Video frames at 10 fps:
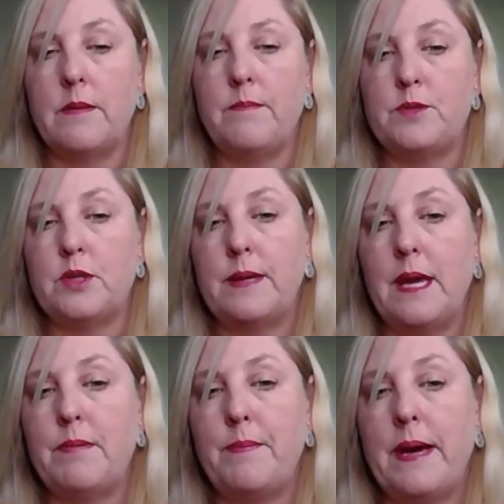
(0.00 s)

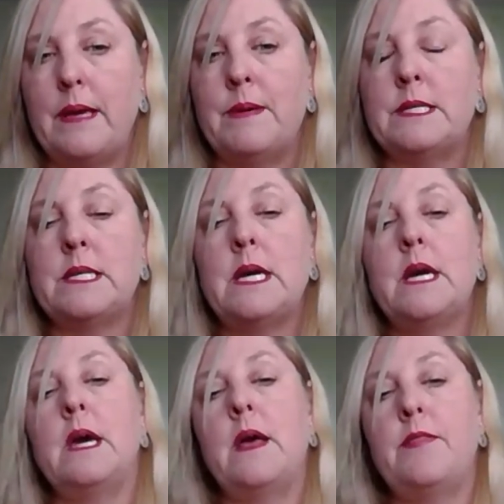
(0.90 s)
JobKeeper payment.
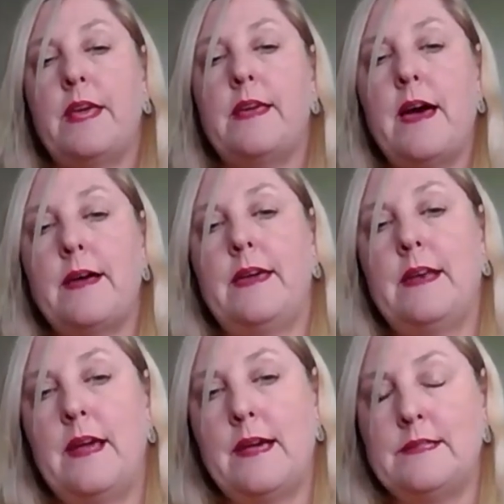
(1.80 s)
They can't get it